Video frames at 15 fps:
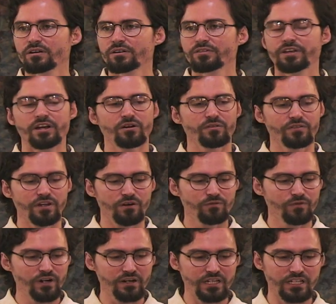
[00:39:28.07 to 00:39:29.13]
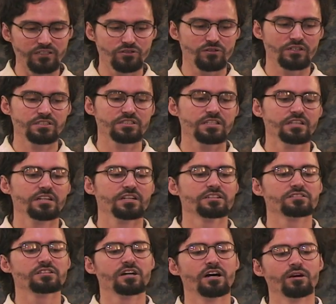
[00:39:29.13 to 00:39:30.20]
They're, they're very interested in
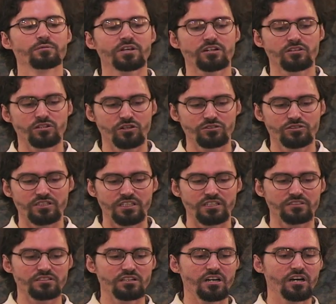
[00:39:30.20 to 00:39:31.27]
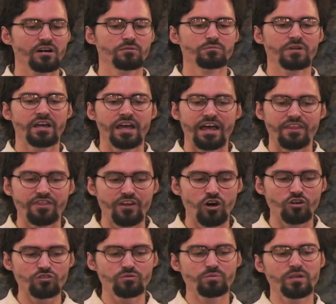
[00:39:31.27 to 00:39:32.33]
Islam, they're close to Islam,
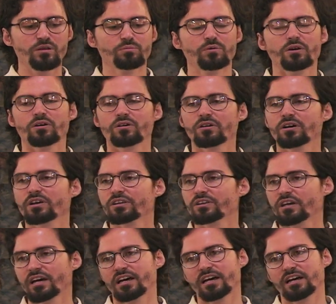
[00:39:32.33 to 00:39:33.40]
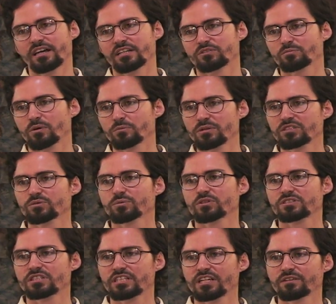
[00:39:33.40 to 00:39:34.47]
those people, uh, it's permissible
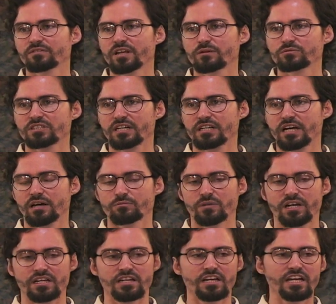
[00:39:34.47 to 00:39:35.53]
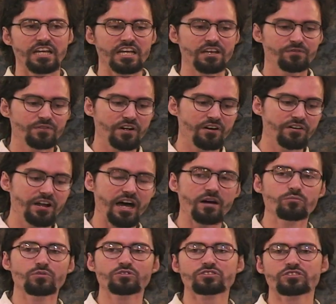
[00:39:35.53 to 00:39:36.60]
to give them zakat money. If they're
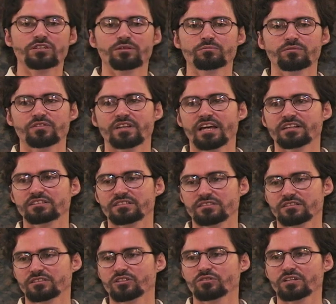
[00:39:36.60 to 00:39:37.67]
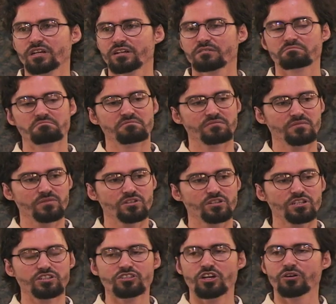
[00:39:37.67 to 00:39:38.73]
not Muslim, then you can, you
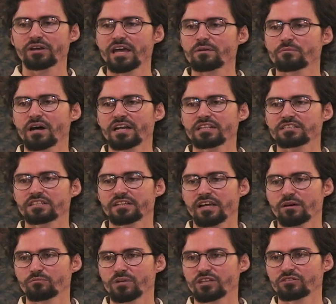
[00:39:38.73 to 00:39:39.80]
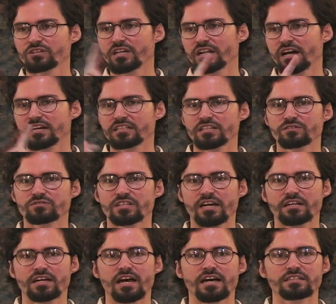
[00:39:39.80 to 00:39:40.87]
can donate money to them, but you cannot give
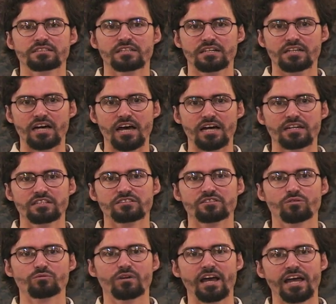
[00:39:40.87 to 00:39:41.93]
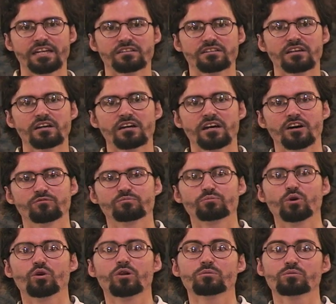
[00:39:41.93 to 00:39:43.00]
zakat. Zakat is the right of
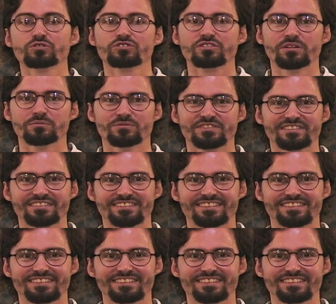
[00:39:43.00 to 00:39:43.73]
poor Muslims.